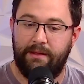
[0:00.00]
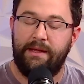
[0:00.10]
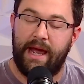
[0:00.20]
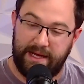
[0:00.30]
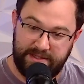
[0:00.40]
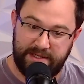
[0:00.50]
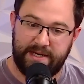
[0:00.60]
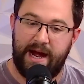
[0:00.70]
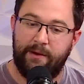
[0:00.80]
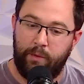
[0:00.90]
Yes, it's
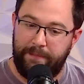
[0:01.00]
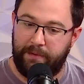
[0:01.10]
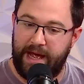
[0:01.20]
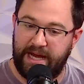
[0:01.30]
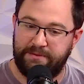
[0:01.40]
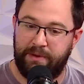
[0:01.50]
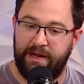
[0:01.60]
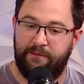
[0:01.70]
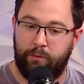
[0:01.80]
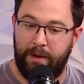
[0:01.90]
kind of Whiplash, but
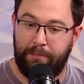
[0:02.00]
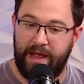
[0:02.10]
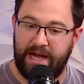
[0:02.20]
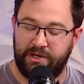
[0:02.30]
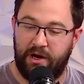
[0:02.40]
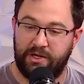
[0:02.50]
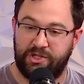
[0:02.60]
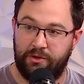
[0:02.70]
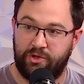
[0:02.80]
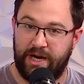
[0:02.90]
if Whiplash
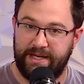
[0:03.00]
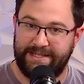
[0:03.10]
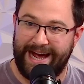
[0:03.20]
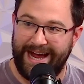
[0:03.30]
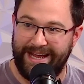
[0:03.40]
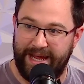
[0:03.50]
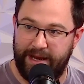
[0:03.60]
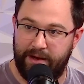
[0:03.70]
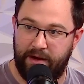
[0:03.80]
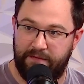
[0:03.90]
also tried to tie
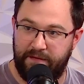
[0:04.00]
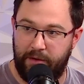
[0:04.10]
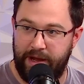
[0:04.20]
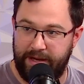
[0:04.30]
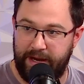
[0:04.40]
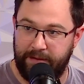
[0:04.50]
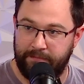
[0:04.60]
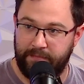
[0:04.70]
in a faux ending.